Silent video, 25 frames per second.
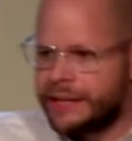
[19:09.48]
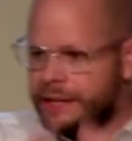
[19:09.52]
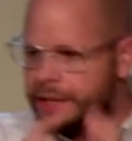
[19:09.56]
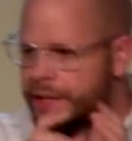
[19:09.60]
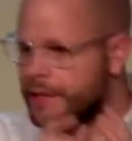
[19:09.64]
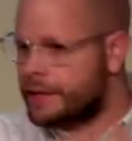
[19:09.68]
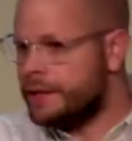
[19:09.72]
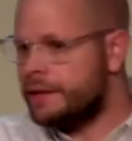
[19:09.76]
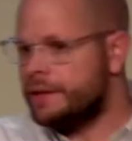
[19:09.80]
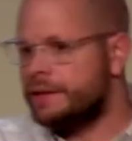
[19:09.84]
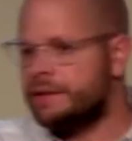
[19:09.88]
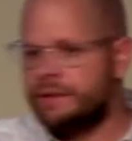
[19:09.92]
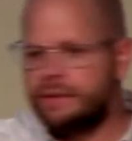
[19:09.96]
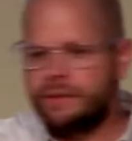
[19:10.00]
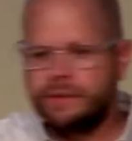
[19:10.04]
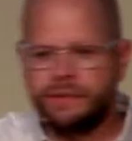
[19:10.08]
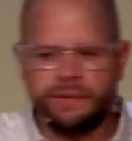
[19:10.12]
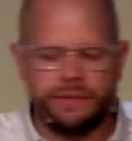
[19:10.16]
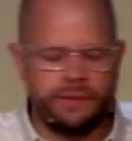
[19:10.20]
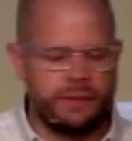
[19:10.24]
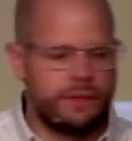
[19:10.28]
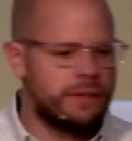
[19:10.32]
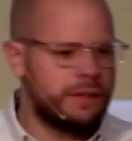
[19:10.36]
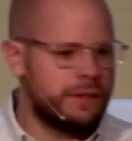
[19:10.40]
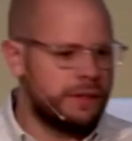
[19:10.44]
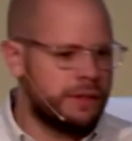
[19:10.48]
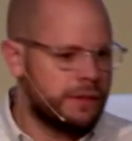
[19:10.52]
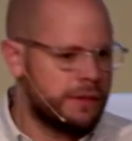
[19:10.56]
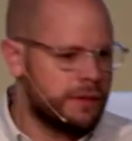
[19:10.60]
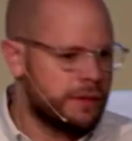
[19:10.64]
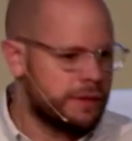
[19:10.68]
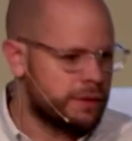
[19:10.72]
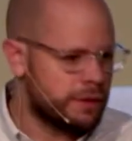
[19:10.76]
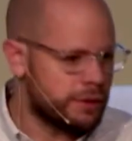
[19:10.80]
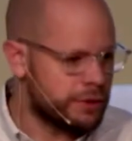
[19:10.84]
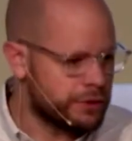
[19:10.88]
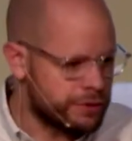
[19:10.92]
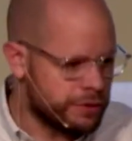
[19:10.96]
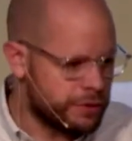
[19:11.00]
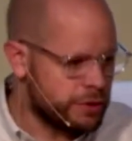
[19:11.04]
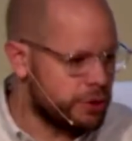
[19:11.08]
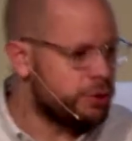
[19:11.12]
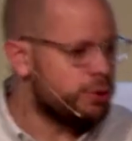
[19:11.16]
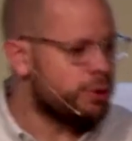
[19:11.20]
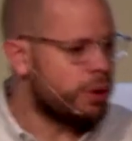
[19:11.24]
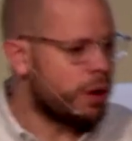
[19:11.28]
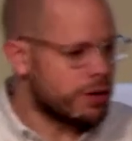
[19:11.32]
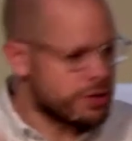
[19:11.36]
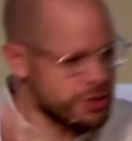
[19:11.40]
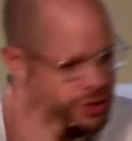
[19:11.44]
his, those of you
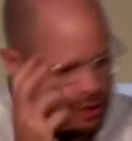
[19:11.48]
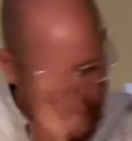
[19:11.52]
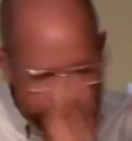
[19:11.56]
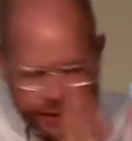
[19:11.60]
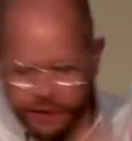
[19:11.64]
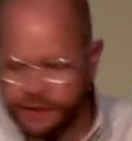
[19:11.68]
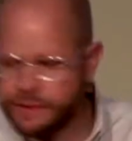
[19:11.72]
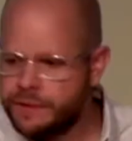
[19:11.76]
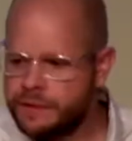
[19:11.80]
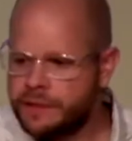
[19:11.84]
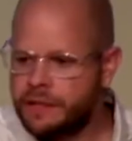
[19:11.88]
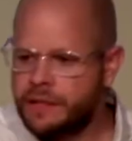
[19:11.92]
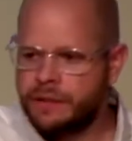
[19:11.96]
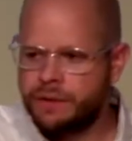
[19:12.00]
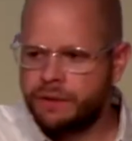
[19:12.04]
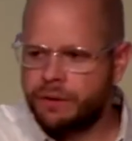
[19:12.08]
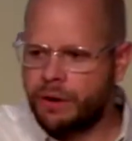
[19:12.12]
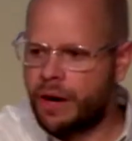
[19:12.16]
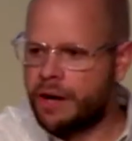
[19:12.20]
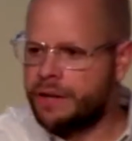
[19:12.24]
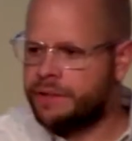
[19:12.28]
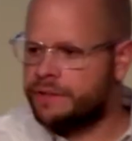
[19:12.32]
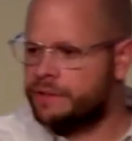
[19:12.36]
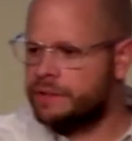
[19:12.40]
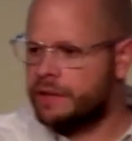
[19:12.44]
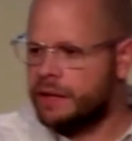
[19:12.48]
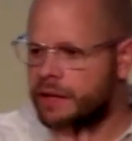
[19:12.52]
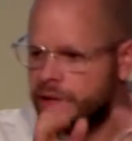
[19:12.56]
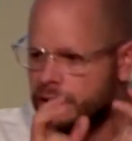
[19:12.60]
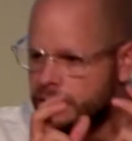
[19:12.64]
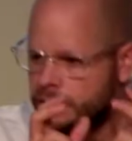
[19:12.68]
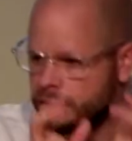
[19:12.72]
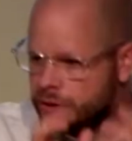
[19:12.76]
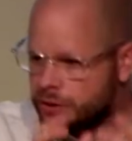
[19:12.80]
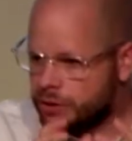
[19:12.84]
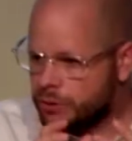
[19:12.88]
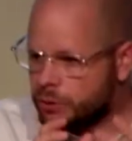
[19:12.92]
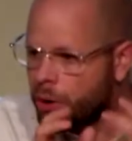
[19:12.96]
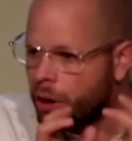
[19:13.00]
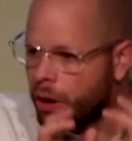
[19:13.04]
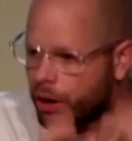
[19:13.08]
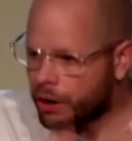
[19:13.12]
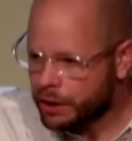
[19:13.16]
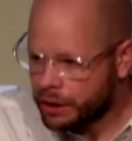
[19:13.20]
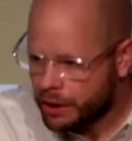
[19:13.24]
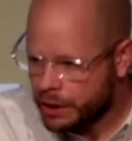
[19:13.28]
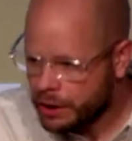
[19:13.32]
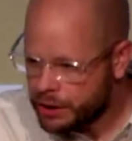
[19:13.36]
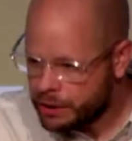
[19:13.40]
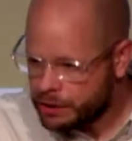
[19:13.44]
who are trusting in Christ, you
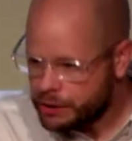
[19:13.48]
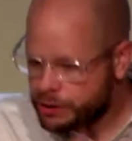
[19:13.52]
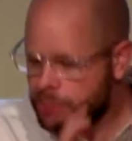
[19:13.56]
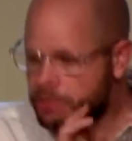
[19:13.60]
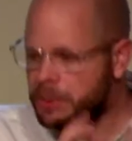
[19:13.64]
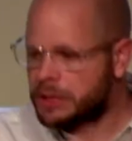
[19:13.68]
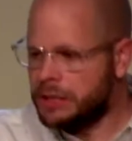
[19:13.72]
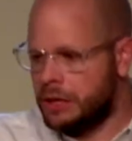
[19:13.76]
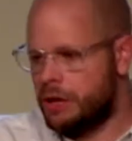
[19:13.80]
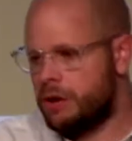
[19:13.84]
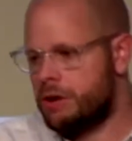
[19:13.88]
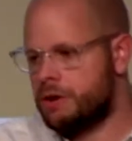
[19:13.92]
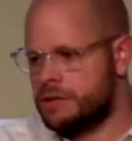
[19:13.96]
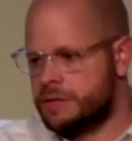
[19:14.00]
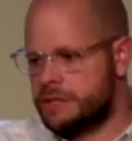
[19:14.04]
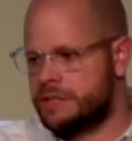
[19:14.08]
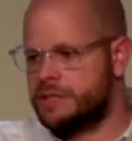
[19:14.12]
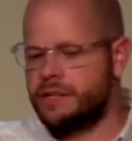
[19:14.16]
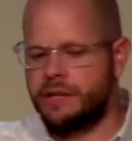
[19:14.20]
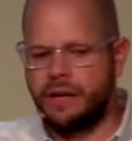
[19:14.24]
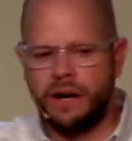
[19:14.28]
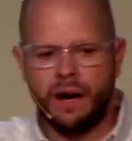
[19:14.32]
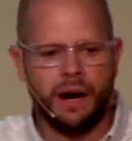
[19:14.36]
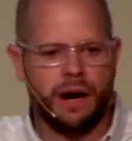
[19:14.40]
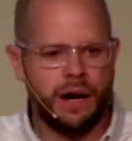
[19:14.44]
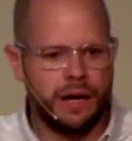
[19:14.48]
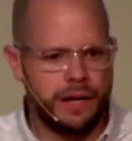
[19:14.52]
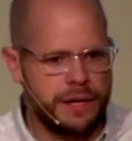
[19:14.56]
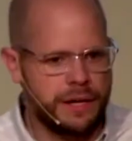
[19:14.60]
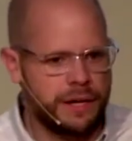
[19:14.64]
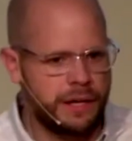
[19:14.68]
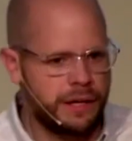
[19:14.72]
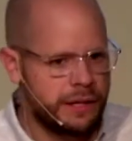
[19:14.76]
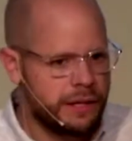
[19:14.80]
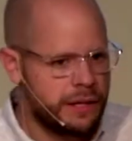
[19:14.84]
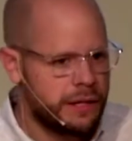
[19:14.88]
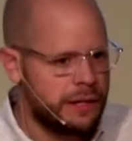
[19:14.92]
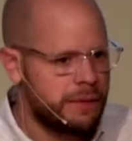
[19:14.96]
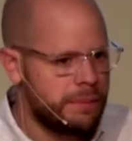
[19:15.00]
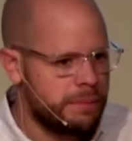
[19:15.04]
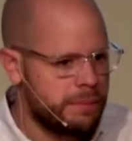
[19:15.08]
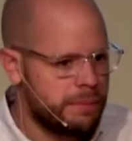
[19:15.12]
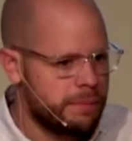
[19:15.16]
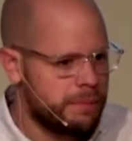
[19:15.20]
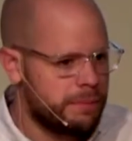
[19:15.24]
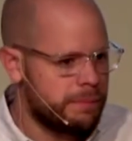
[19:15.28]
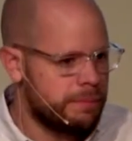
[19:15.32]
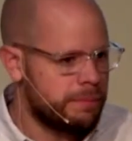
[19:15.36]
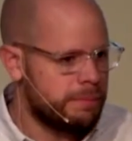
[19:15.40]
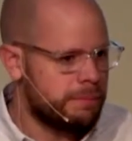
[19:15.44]
belong to God.
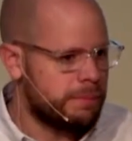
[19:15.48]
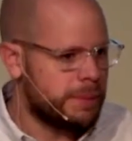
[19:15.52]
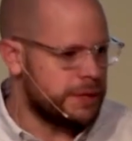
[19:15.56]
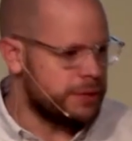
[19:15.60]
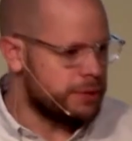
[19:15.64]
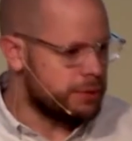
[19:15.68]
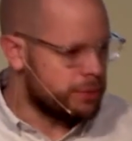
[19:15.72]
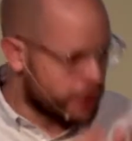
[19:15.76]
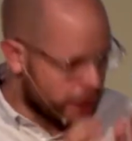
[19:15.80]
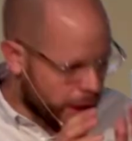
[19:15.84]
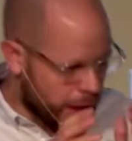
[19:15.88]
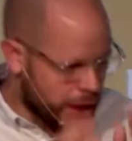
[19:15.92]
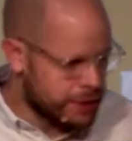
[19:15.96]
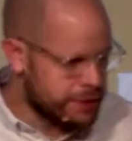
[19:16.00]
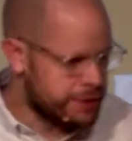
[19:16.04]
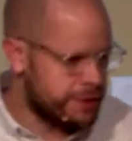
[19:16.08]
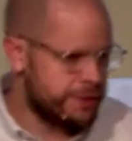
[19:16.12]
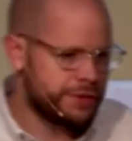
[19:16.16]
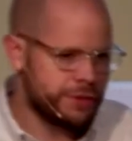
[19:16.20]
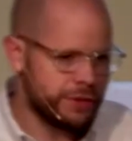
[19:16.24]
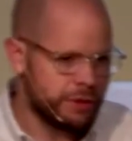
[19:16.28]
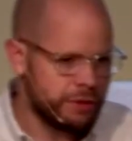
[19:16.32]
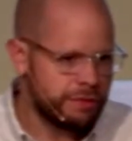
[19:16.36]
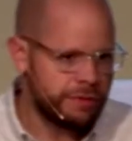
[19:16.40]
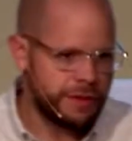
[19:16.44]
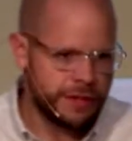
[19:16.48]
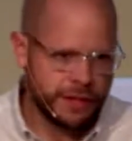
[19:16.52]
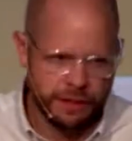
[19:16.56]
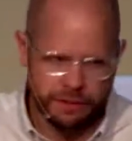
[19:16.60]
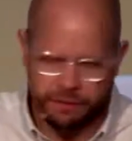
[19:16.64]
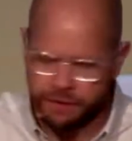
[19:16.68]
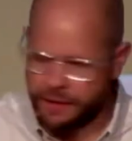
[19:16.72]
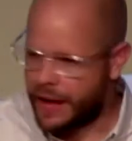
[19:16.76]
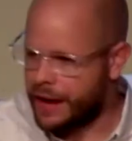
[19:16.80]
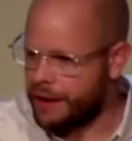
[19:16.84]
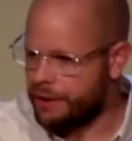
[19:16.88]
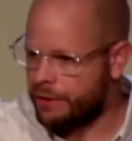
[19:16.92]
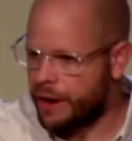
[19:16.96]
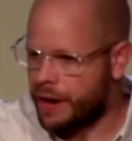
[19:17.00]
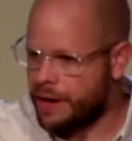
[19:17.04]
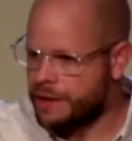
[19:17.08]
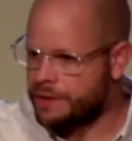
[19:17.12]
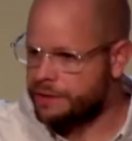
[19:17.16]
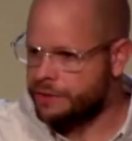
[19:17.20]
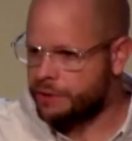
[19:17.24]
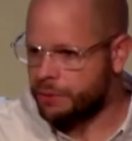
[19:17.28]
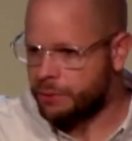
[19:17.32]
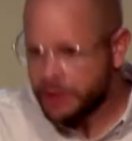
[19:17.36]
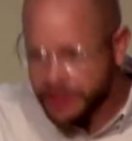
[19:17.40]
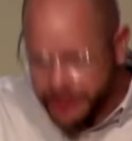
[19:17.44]
But you are undeserving of that
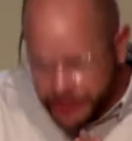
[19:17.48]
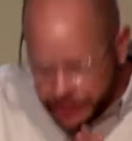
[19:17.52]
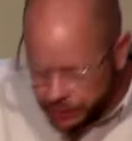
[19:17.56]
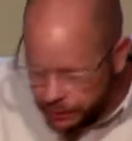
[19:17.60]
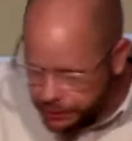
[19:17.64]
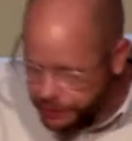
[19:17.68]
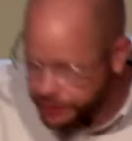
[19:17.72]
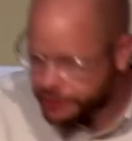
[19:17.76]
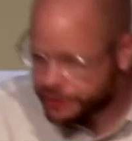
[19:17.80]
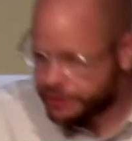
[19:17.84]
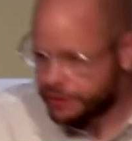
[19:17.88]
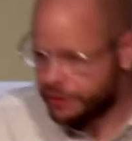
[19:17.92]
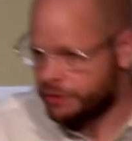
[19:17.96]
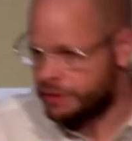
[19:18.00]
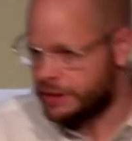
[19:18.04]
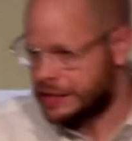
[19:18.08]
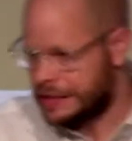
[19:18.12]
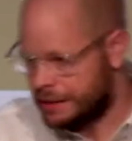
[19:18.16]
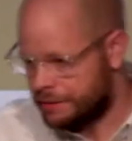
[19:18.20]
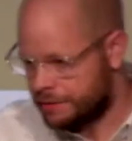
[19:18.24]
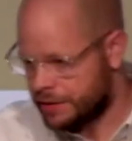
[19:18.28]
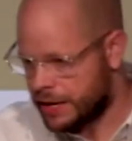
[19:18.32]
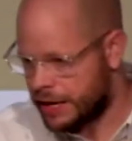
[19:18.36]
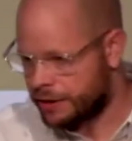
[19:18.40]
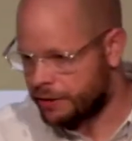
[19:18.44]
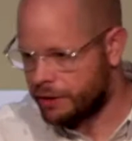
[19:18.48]
grace. You are ill-deserving of that